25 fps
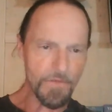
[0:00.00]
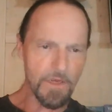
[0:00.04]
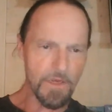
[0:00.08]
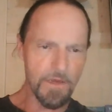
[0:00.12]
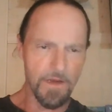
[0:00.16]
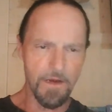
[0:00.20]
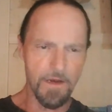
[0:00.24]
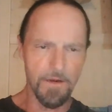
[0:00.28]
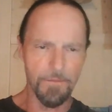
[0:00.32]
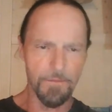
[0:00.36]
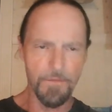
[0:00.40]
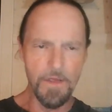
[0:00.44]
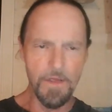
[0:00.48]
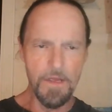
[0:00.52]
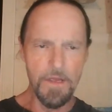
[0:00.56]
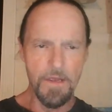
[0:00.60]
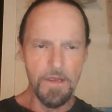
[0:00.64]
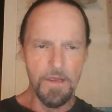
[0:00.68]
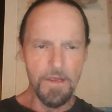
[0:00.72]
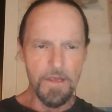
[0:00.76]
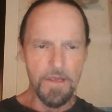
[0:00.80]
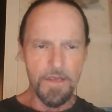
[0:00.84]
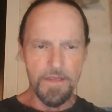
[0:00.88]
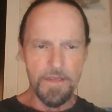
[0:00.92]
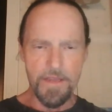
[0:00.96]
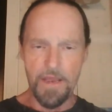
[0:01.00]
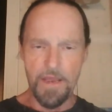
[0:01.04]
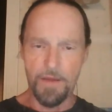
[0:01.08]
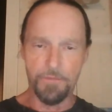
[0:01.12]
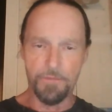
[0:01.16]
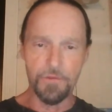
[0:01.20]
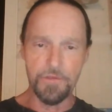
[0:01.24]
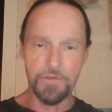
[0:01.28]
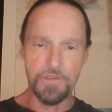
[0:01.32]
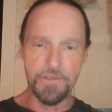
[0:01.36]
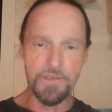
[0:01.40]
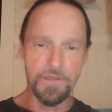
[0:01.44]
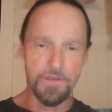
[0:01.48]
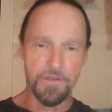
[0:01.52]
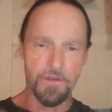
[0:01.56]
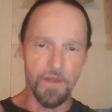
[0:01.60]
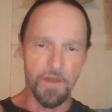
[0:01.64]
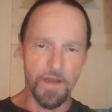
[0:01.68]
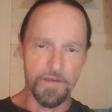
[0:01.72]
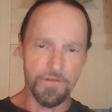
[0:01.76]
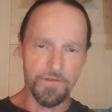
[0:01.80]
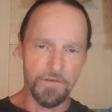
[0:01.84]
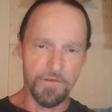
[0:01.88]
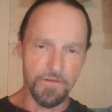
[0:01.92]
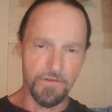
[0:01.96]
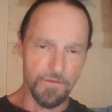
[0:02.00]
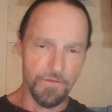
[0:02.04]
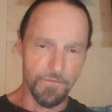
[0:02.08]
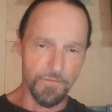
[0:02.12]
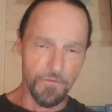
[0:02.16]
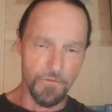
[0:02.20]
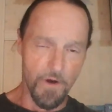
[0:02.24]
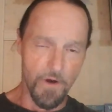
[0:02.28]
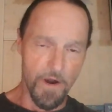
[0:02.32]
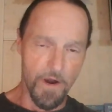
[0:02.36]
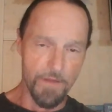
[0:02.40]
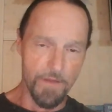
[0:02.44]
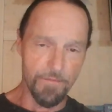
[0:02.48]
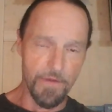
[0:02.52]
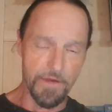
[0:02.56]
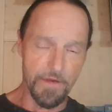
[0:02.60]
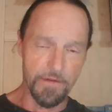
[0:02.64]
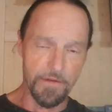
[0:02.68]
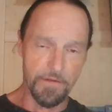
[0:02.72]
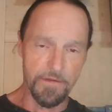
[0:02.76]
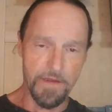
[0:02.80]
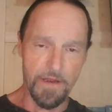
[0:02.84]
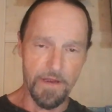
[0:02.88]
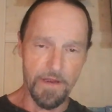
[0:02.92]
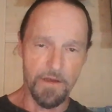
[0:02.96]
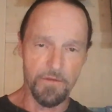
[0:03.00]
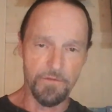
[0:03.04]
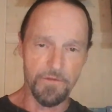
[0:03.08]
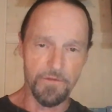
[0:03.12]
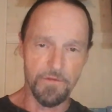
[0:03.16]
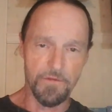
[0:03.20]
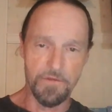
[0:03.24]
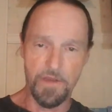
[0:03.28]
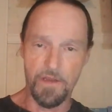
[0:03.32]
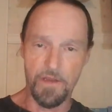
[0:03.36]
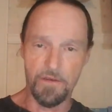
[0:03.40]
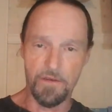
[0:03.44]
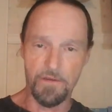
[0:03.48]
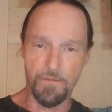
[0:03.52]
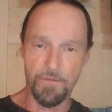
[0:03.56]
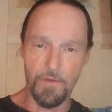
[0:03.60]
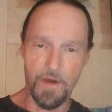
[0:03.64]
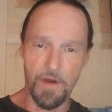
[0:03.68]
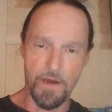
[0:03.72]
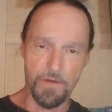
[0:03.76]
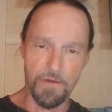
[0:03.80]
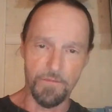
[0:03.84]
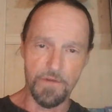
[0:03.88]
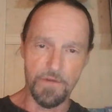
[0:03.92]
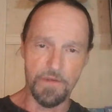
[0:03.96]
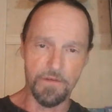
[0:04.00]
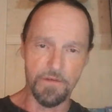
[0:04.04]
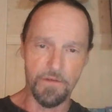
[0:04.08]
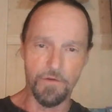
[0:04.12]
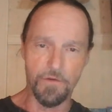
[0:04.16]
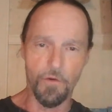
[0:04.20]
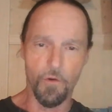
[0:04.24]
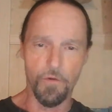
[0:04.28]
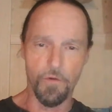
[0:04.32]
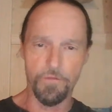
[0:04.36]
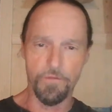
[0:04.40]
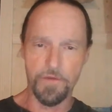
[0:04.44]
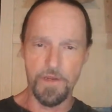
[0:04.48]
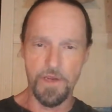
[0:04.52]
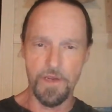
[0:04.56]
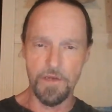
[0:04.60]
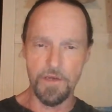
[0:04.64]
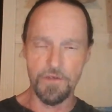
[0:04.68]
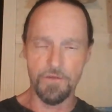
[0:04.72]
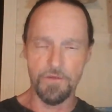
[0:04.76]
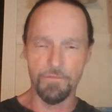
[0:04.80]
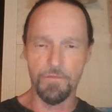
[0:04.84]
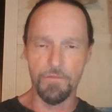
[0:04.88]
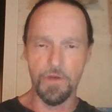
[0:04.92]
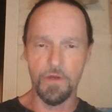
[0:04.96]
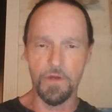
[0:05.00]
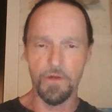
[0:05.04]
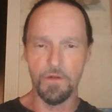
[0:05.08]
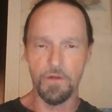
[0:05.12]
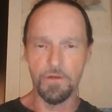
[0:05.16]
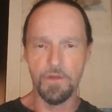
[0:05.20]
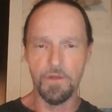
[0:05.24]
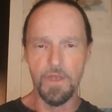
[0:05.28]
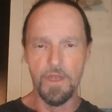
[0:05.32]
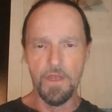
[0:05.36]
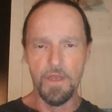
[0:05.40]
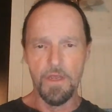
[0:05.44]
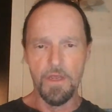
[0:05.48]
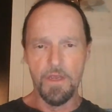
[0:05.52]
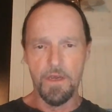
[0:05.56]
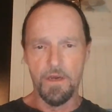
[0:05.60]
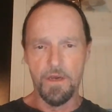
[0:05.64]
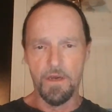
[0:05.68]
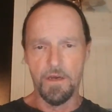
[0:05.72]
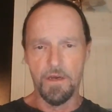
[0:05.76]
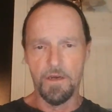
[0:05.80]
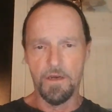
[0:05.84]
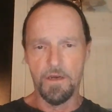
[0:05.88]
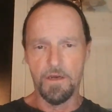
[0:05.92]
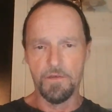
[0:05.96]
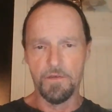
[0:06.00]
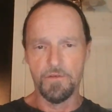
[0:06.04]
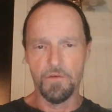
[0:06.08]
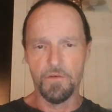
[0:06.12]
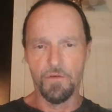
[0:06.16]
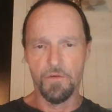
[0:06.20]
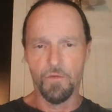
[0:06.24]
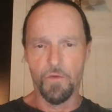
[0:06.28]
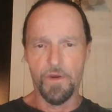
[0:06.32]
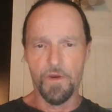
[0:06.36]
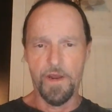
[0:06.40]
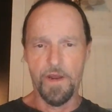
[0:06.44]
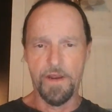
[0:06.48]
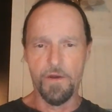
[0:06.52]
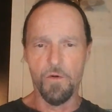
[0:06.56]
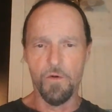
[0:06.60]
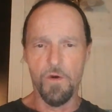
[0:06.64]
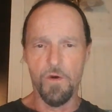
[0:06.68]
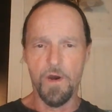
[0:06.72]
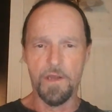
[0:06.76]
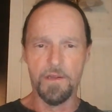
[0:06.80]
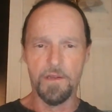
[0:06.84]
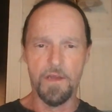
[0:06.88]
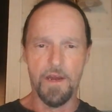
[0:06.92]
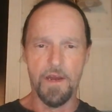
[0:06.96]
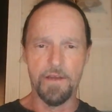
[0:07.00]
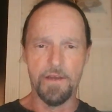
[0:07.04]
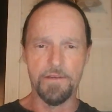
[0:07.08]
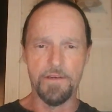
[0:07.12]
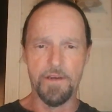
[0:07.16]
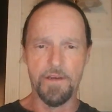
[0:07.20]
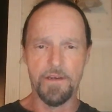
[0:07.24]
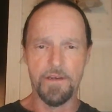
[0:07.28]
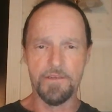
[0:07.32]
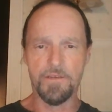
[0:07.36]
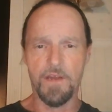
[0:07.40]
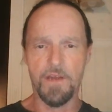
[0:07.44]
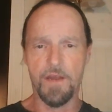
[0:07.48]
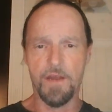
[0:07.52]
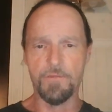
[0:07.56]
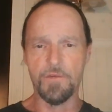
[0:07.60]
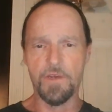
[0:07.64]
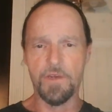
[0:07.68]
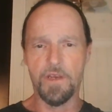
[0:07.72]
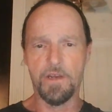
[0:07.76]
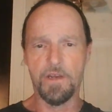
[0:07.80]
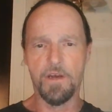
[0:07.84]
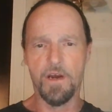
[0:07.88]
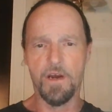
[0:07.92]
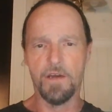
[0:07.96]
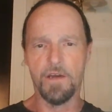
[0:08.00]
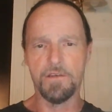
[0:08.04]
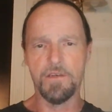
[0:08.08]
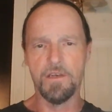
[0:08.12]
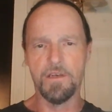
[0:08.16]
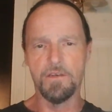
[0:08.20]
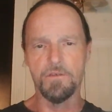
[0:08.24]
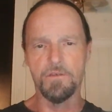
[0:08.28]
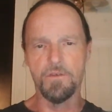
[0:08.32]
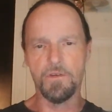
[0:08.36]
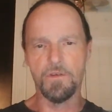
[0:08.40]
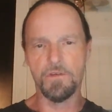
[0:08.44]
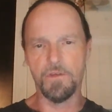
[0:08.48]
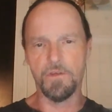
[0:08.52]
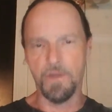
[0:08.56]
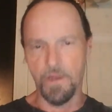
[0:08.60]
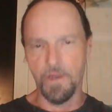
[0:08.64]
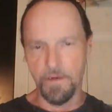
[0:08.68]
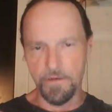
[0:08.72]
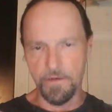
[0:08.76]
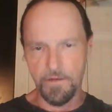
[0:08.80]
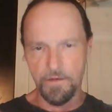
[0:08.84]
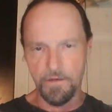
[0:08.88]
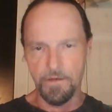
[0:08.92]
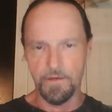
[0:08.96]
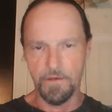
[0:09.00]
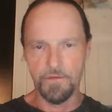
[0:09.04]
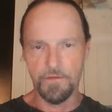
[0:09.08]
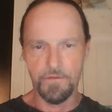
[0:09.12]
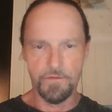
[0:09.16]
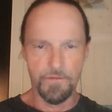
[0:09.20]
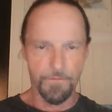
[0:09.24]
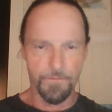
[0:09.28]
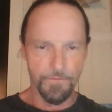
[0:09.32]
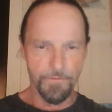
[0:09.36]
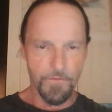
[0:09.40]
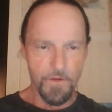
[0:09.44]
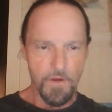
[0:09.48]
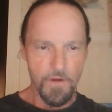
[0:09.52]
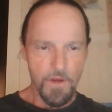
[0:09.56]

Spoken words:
Yeah, please hit the likes and subscribe button down at the bottom. Hit the notification bell so that when I go online the next time you get content just like this.